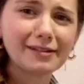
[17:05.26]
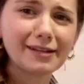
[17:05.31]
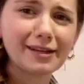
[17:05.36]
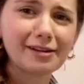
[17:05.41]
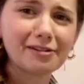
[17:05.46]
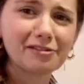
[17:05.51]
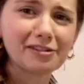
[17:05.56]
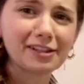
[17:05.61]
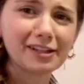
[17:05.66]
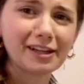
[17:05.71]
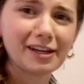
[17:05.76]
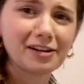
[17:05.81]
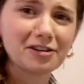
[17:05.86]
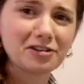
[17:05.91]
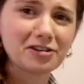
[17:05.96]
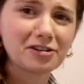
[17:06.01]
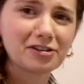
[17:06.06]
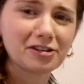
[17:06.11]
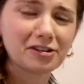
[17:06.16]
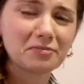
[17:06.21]
and a really
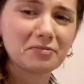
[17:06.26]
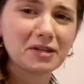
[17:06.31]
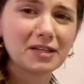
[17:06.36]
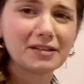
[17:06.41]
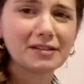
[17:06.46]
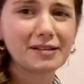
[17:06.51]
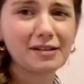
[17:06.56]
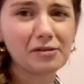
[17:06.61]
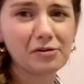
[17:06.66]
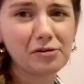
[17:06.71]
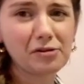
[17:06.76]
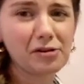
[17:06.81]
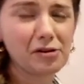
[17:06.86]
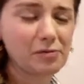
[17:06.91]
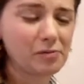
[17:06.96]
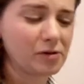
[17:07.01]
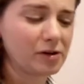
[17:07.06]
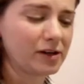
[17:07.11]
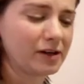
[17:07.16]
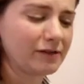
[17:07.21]
undercooked piece. It will cook
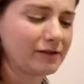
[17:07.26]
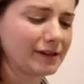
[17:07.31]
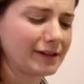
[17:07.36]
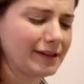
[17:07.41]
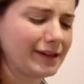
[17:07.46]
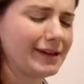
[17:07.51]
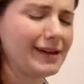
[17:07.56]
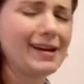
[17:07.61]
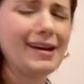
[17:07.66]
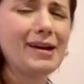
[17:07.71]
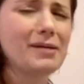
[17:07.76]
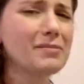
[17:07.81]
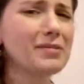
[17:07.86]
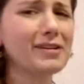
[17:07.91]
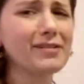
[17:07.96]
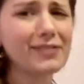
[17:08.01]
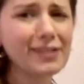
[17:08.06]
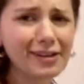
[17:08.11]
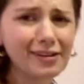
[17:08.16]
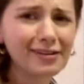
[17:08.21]
more evenly. But
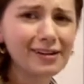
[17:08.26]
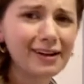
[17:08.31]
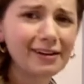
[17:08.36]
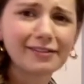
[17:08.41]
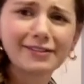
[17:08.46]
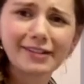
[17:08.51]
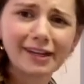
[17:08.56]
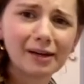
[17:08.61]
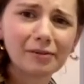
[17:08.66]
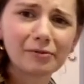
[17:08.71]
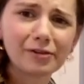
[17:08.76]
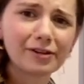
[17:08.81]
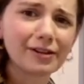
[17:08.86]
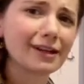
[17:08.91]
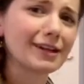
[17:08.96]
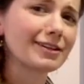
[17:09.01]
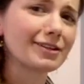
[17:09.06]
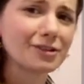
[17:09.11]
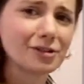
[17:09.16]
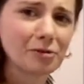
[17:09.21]
if you don't have time for
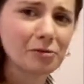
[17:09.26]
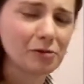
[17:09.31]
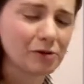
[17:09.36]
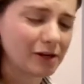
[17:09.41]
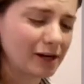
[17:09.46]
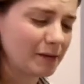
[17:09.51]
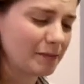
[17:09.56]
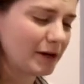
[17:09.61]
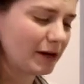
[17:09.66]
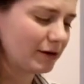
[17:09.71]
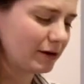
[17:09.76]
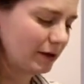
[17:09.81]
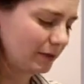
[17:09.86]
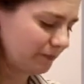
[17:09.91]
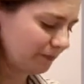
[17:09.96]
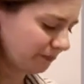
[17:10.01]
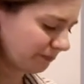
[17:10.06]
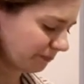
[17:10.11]
that, don't worry about it.